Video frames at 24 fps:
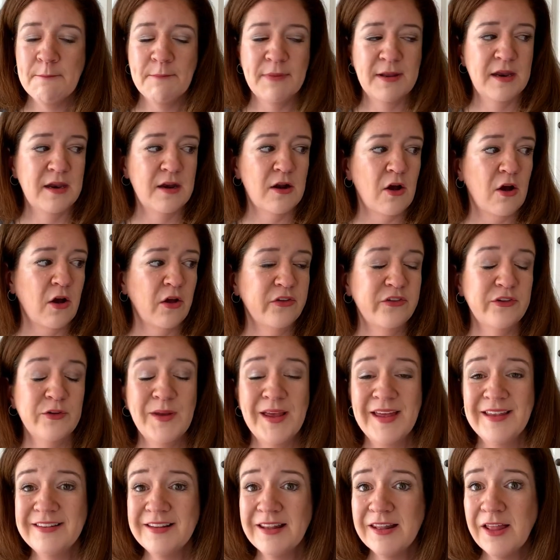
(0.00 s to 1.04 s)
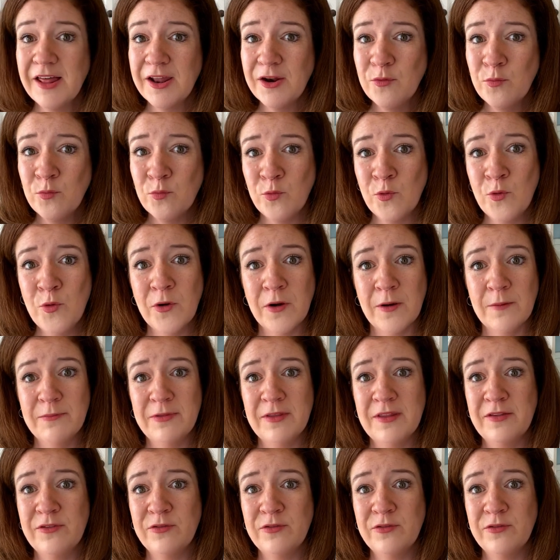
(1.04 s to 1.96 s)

but it also has a lot of warmth.